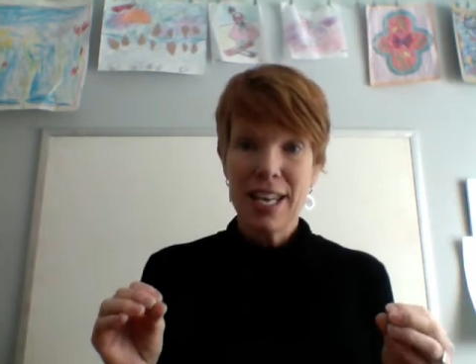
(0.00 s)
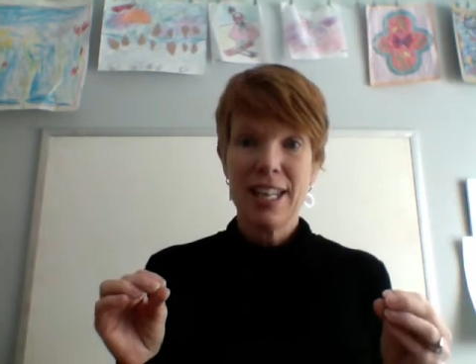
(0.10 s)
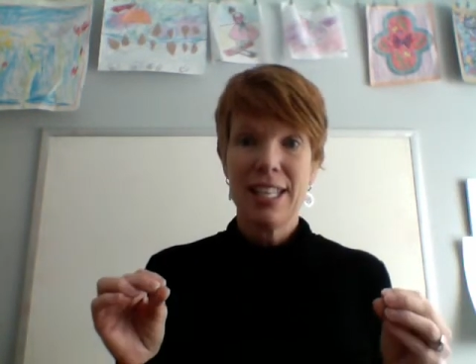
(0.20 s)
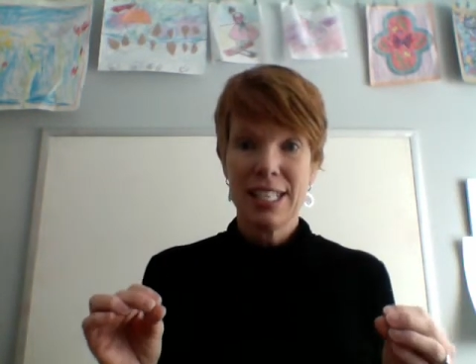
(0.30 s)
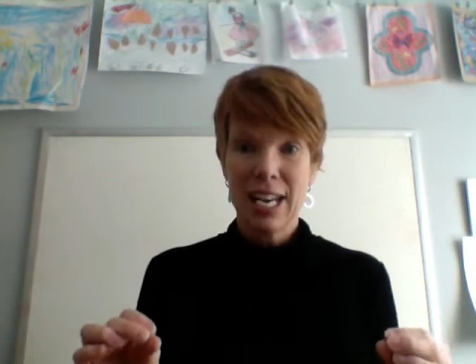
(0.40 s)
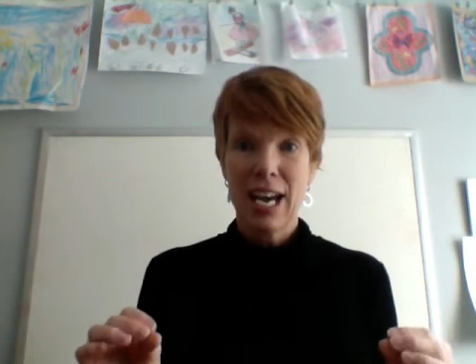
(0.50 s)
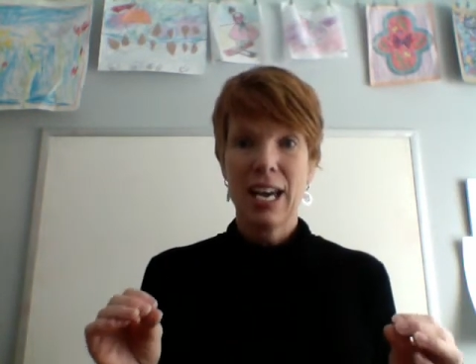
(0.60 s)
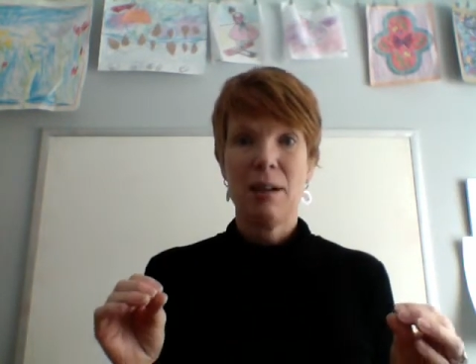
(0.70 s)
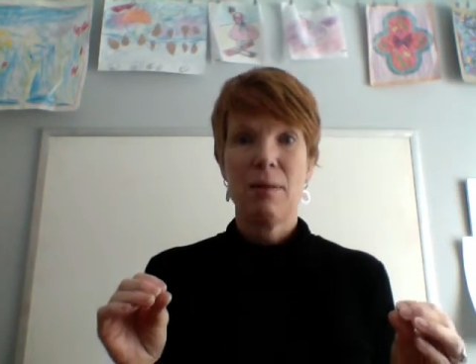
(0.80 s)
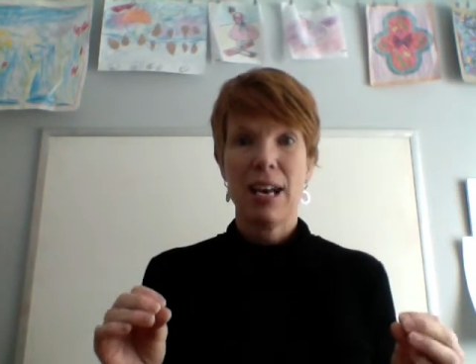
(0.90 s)
the
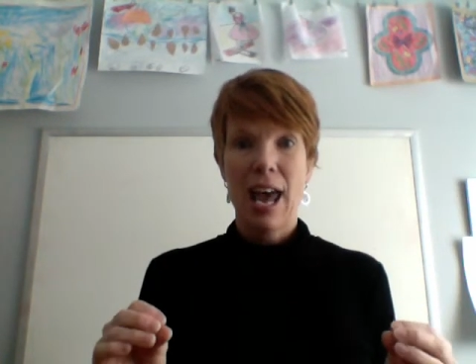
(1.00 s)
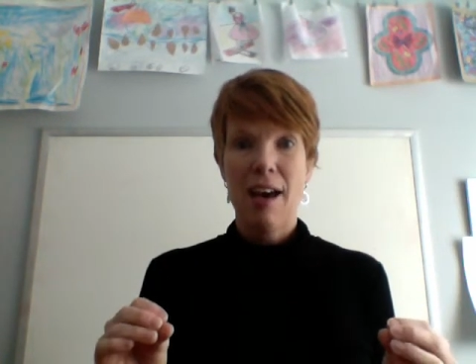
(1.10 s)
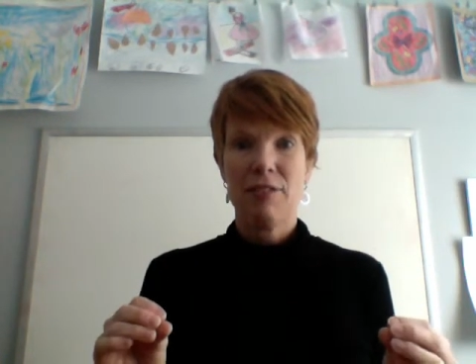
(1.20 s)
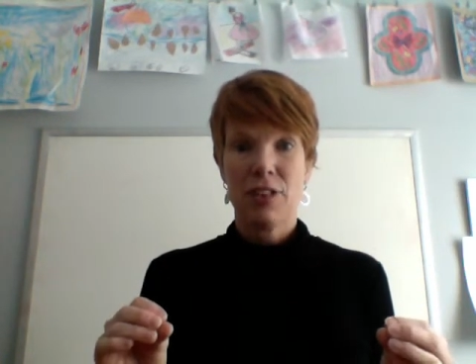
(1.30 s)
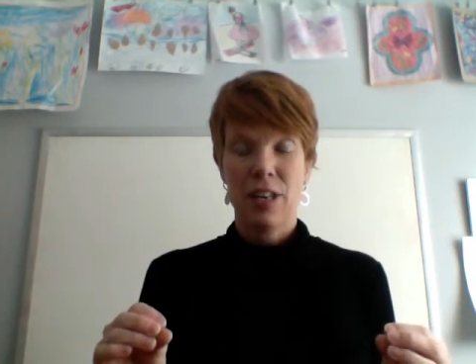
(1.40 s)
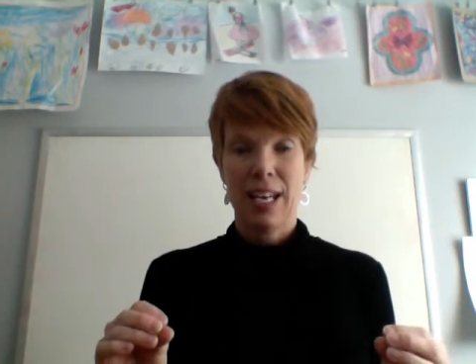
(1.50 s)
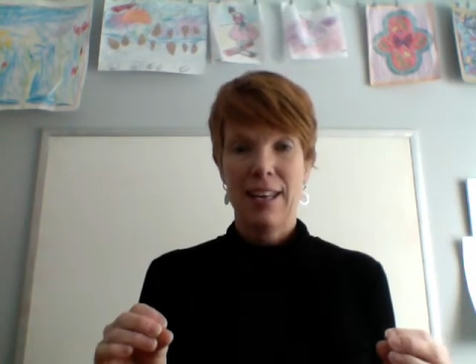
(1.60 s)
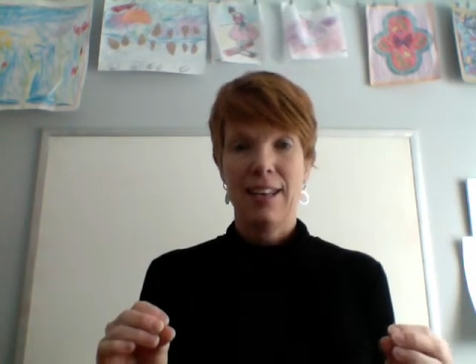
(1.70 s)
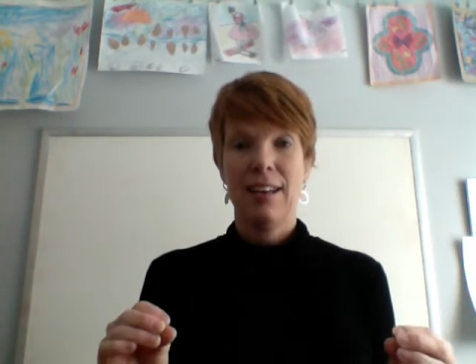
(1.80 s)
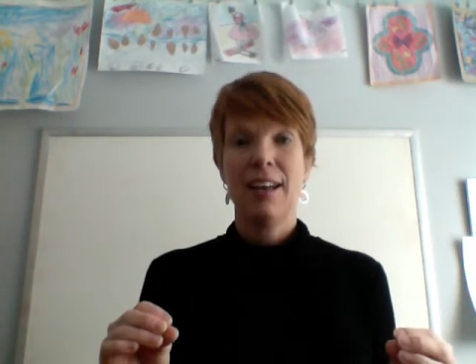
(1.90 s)
time and effort
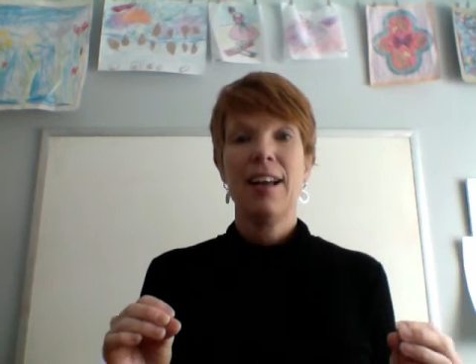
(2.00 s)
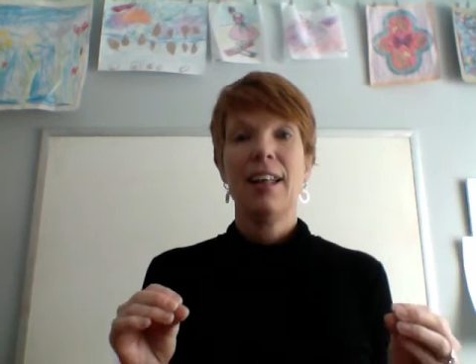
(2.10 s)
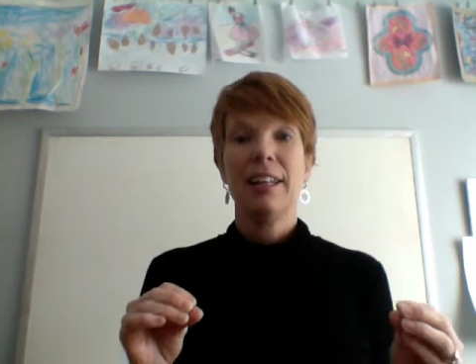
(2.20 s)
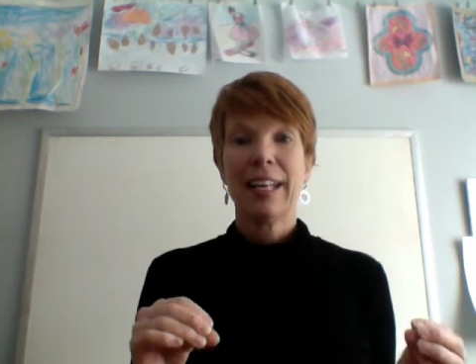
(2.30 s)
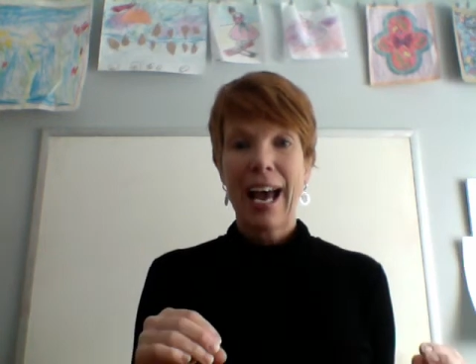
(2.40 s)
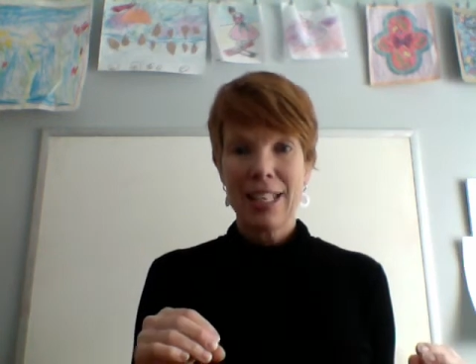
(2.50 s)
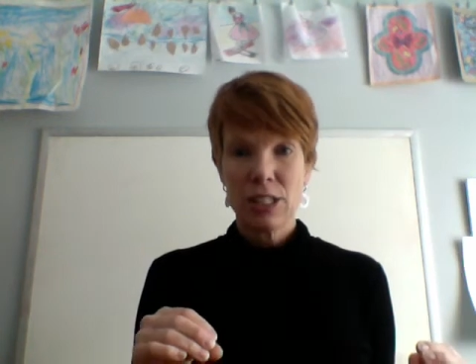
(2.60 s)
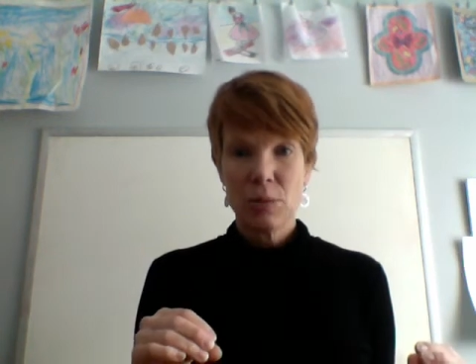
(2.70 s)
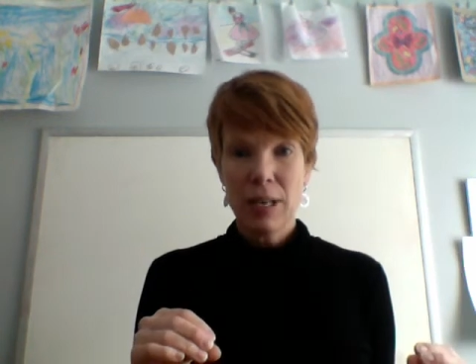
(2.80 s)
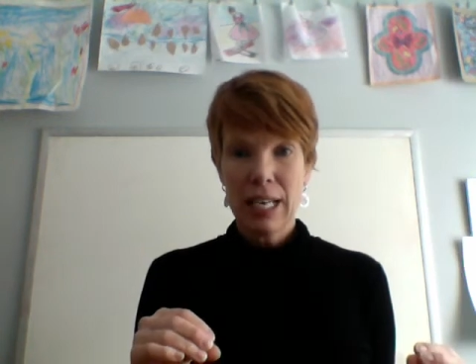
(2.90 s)
in
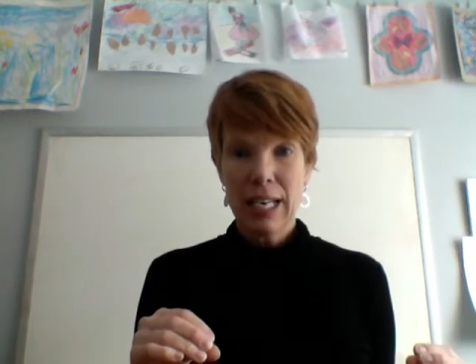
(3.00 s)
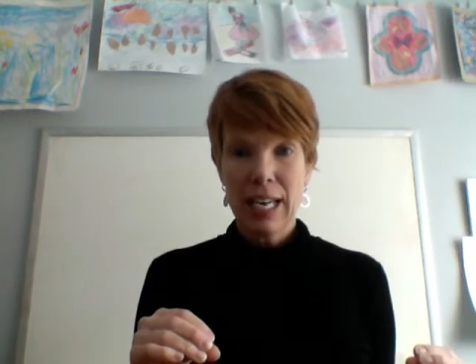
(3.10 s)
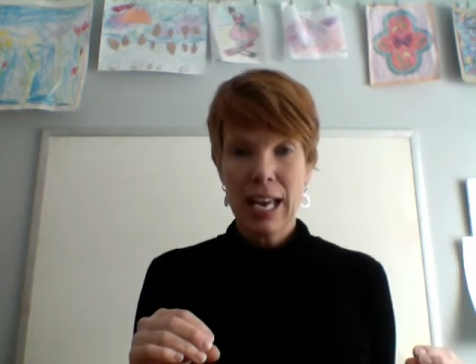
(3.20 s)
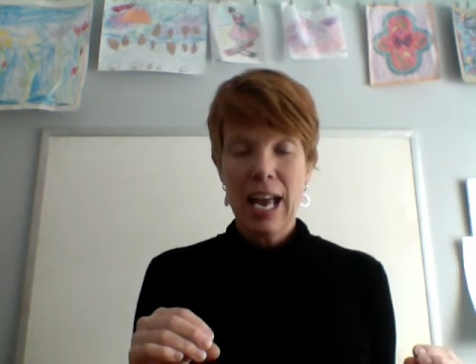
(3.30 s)
last week,